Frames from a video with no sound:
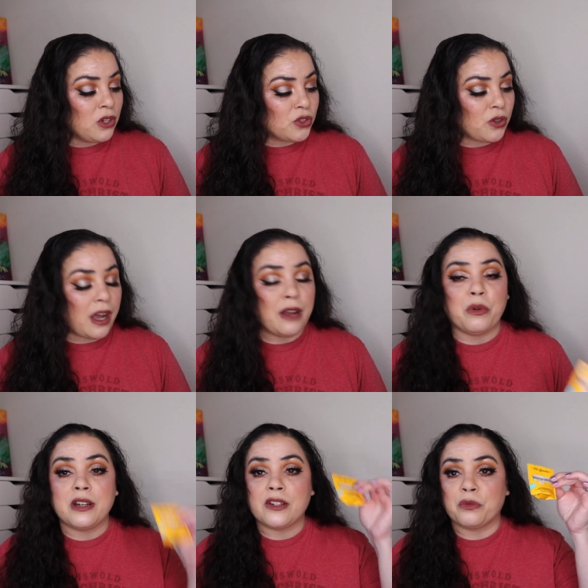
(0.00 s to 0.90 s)
So I
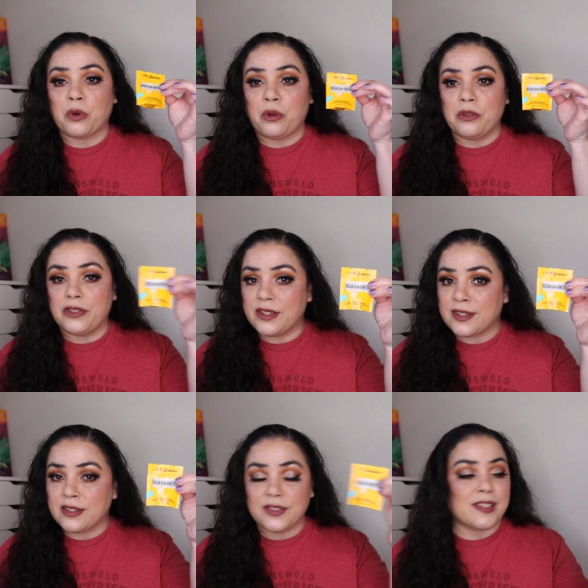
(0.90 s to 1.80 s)
wanted to roll this
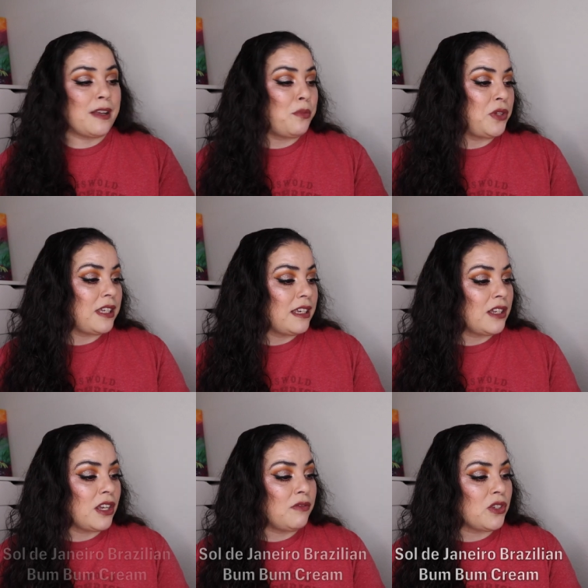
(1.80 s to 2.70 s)
little sample
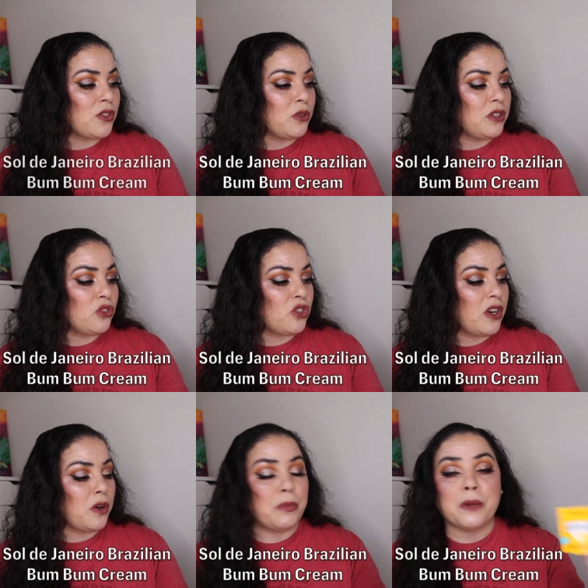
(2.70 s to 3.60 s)
in of the Sol de
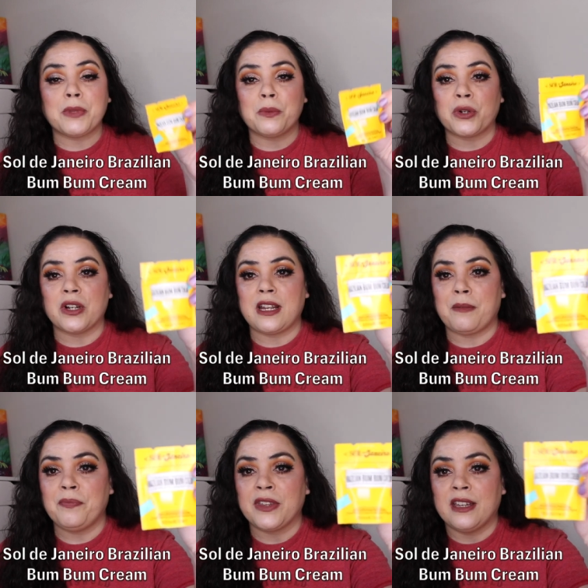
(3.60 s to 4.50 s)
Janeiro Bum Bum
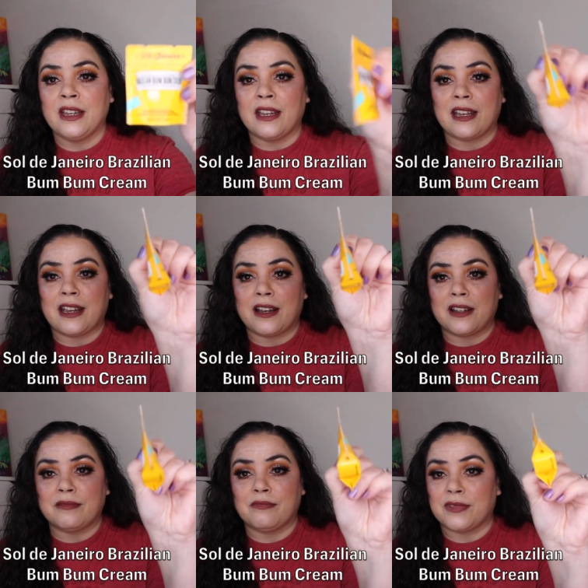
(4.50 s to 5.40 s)
Cream.
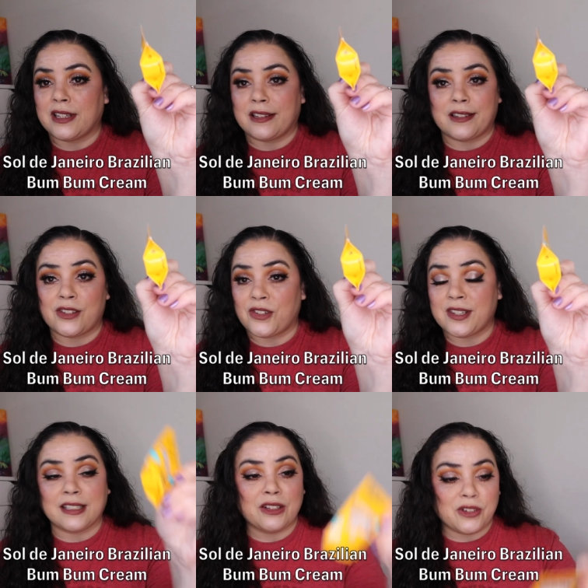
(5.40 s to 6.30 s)
Uh, it's
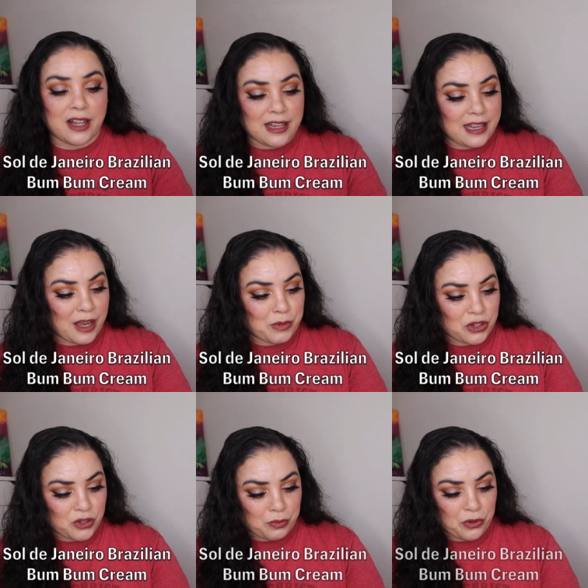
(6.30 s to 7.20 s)
just a little guy, how
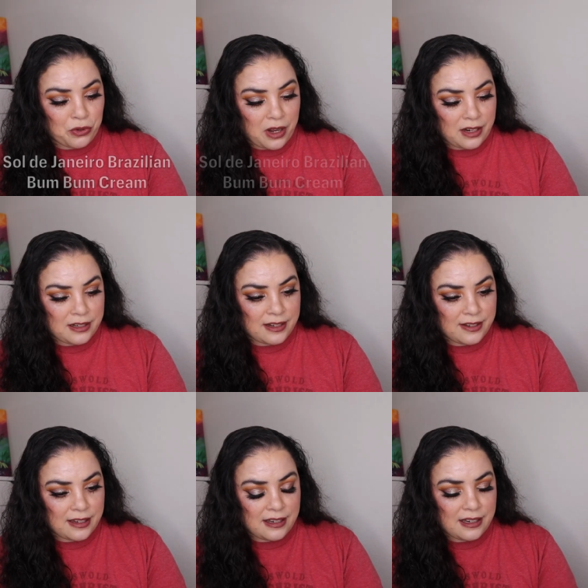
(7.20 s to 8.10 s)
much product
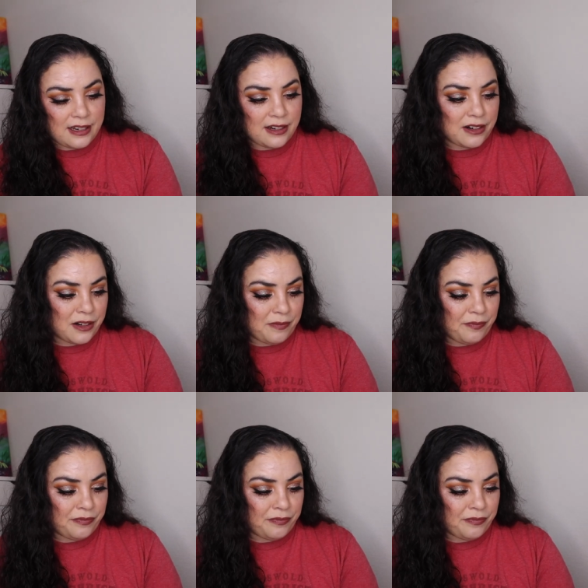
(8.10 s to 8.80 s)
is in here